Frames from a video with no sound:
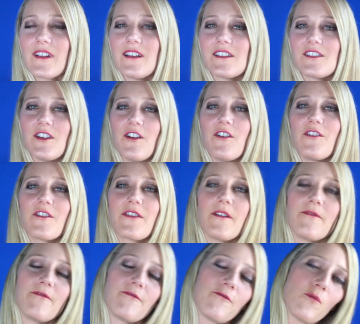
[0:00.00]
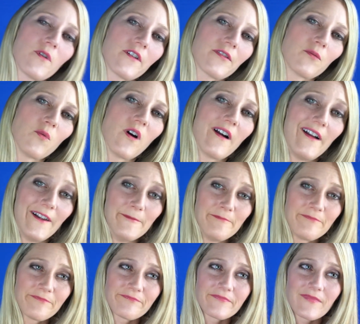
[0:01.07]
So the 4th
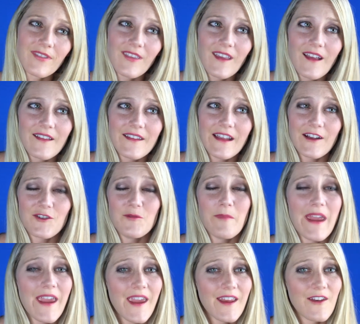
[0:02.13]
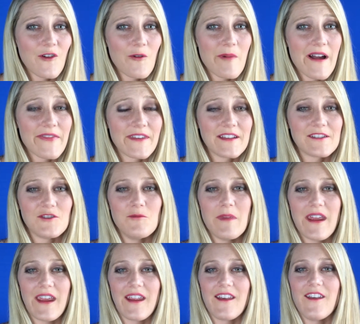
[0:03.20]
one, now you may know about this, you
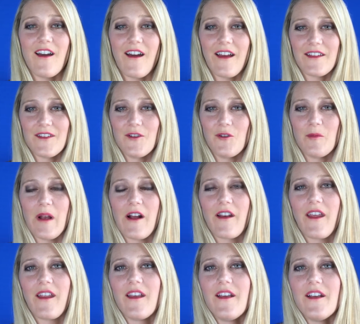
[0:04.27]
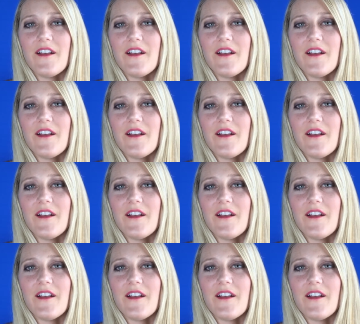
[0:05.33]
may not know about it.